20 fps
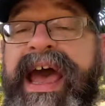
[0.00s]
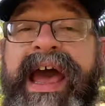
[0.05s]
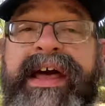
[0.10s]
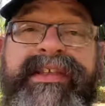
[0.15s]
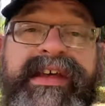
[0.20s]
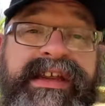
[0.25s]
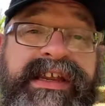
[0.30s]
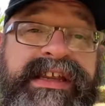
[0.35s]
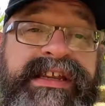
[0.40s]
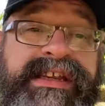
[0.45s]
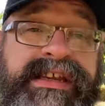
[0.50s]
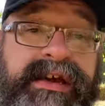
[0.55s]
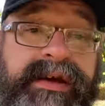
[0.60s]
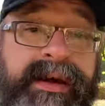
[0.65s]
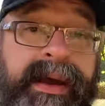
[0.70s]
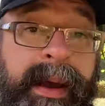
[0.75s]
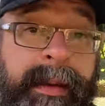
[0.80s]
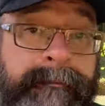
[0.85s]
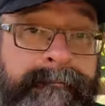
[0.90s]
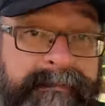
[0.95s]
and they need
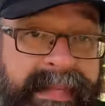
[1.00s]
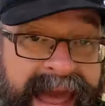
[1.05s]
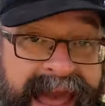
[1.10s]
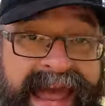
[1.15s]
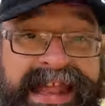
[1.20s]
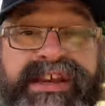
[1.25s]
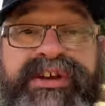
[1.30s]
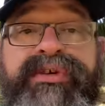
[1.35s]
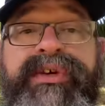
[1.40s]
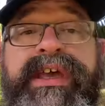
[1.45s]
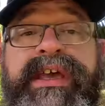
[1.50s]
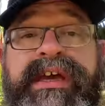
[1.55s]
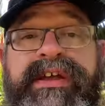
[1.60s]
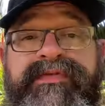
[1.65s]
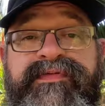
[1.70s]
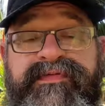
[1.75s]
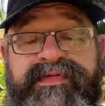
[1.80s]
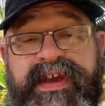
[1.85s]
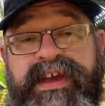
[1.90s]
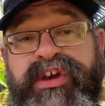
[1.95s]
to manually
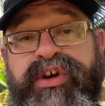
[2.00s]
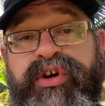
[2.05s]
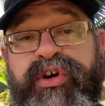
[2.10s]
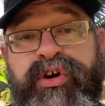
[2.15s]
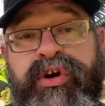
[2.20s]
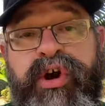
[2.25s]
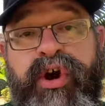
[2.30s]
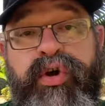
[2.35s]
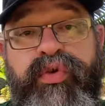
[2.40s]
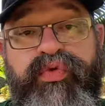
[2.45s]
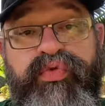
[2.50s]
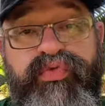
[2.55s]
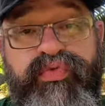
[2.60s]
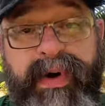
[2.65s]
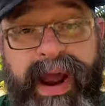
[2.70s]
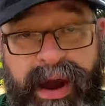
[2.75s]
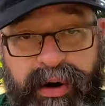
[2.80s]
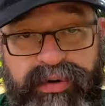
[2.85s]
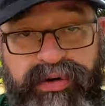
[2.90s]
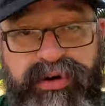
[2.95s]
configure
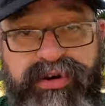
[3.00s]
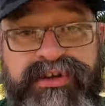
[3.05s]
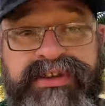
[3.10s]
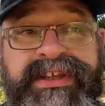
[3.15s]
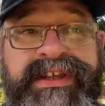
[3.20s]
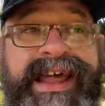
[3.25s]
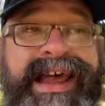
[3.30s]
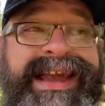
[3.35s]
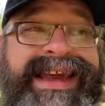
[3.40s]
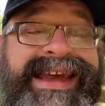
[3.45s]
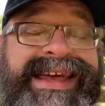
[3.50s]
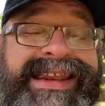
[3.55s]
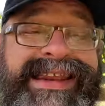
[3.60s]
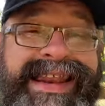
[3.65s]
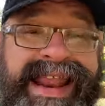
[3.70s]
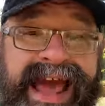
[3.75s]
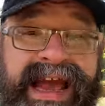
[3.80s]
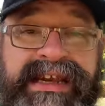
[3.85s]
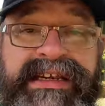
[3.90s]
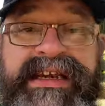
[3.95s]
routers that
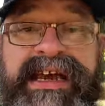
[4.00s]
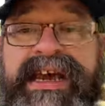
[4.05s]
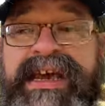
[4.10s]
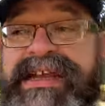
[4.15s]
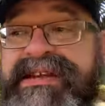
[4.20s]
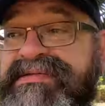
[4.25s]
connect